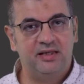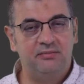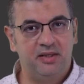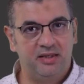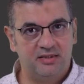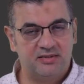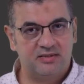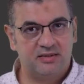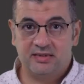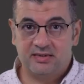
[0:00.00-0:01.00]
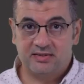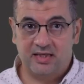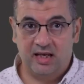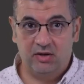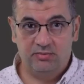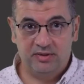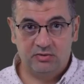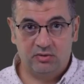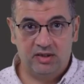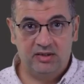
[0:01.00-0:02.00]
10 minutes. That is how
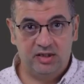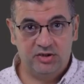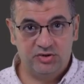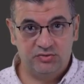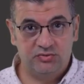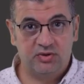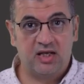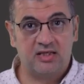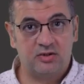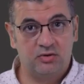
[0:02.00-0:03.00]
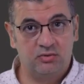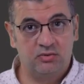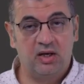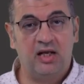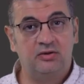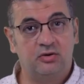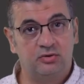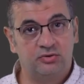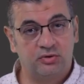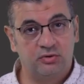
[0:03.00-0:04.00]
Bitcoin ensures a slow and
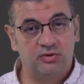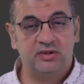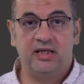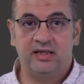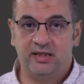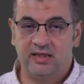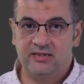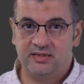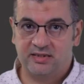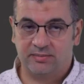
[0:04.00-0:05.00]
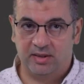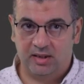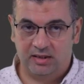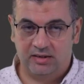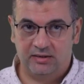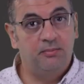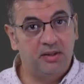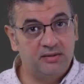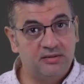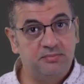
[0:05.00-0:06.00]
controlled increase in supply.
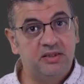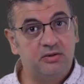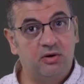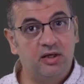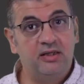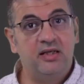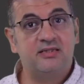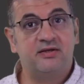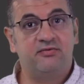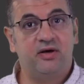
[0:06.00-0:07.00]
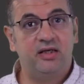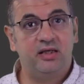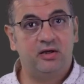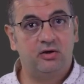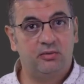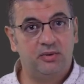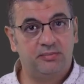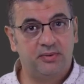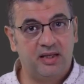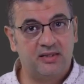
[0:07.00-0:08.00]
But Bitcoin is a FI economic
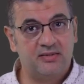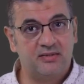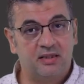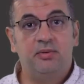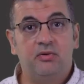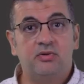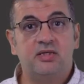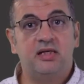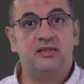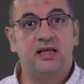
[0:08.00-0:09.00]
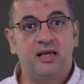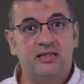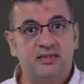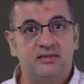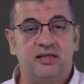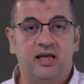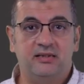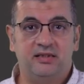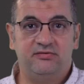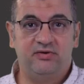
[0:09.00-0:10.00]
practice because it hasn't
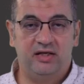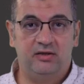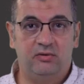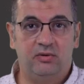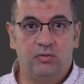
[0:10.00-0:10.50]
added value,